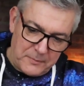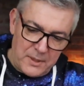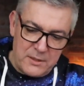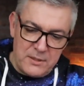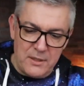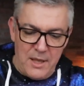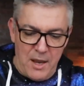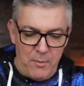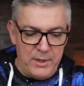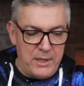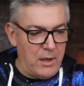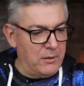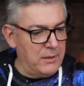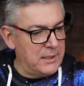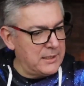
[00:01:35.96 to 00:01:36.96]
So there we
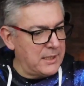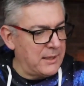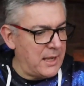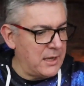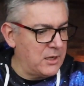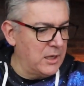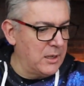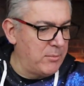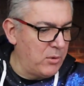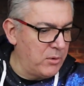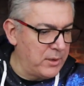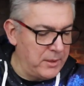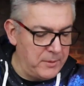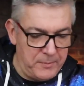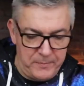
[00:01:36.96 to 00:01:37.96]
go. Let's get that colour
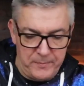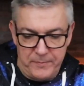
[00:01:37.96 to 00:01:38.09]
board in.